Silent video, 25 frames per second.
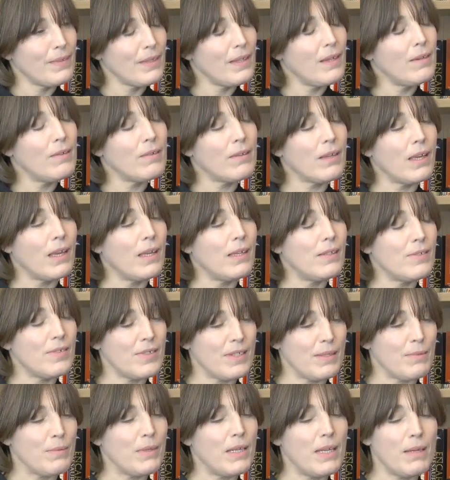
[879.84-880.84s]
Okay,
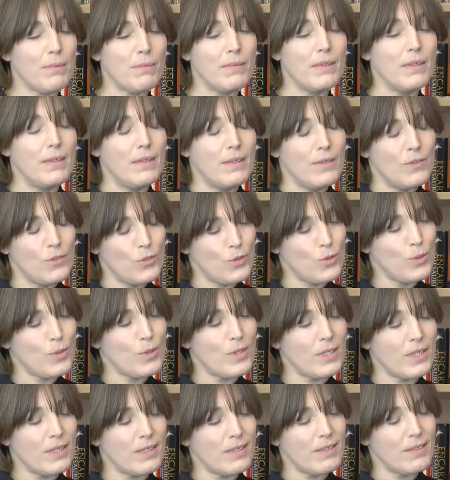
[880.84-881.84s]
interesting. Well, I'm sure
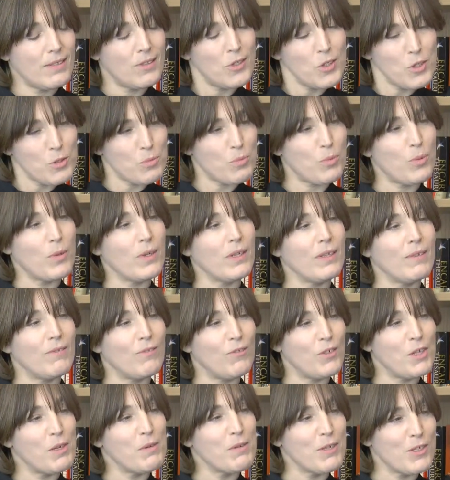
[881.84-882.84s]
that at this point
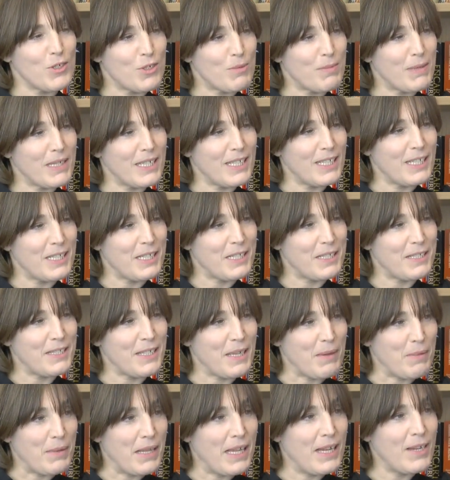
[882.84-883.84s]
viewers are beginning to
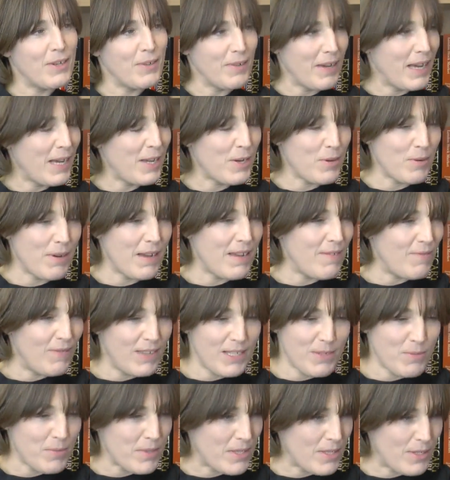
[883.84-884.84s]
say, well, how do I
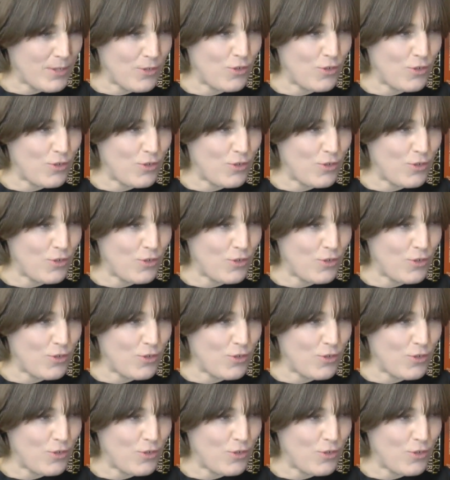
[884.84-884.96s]
invest with this